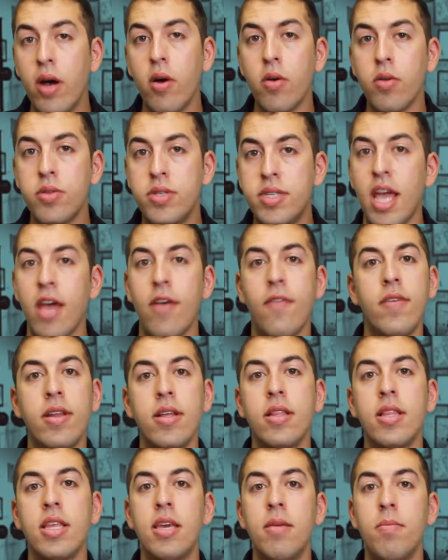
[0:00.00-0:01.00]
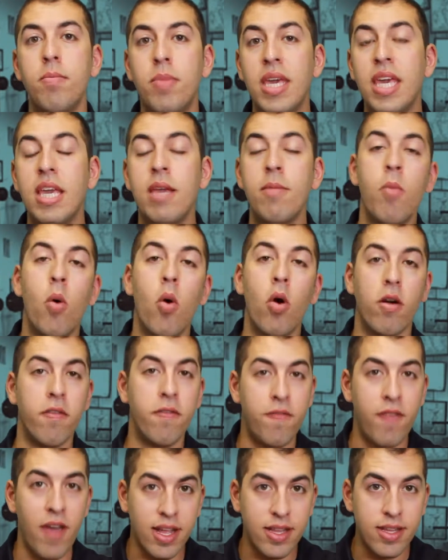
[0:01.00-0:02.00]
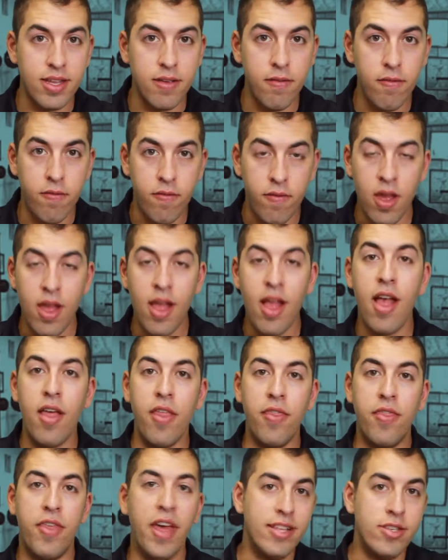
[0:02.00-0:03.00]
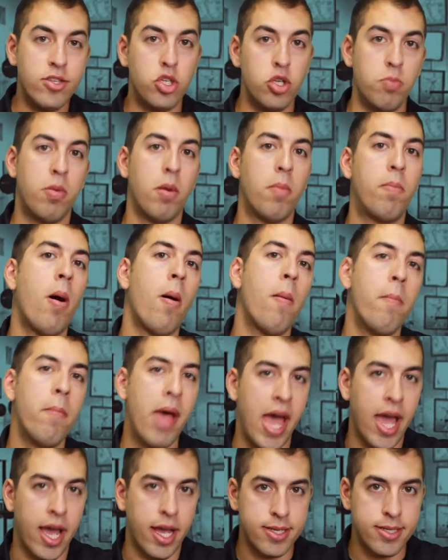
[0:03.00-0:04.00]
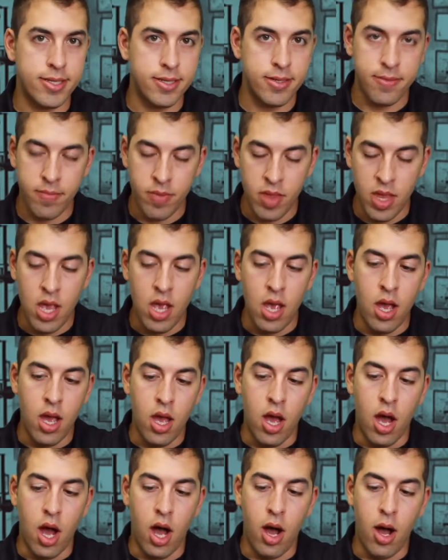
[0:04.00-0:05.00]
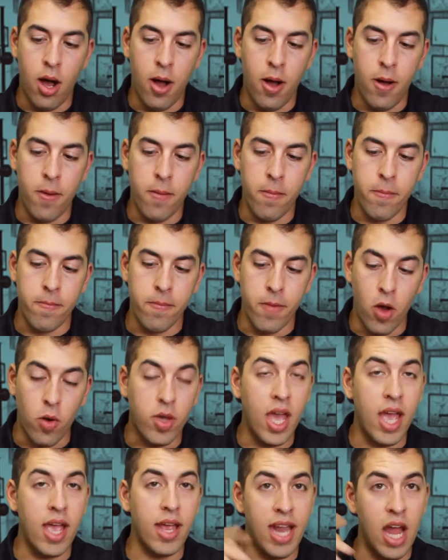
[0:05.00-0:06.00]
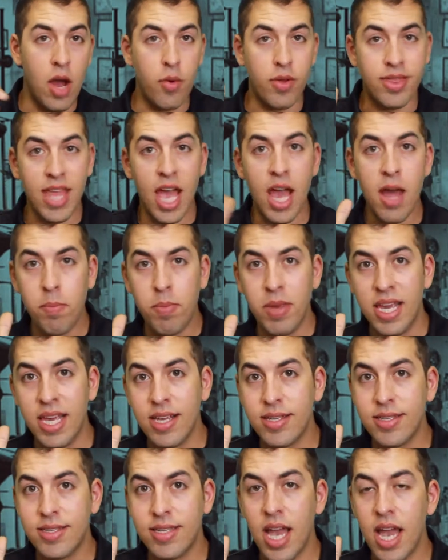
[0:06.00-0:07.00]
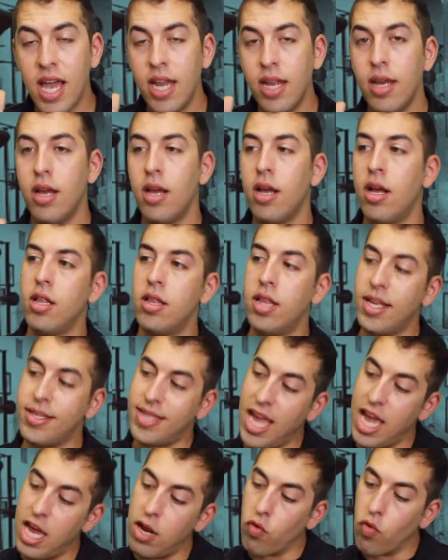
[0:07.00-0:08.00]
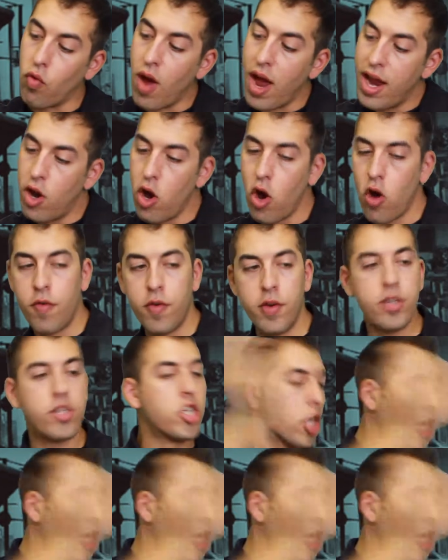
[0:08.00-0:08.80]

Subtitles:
will definitely be more effective than SuperPump Max. Okay, now with that being said, let's head right over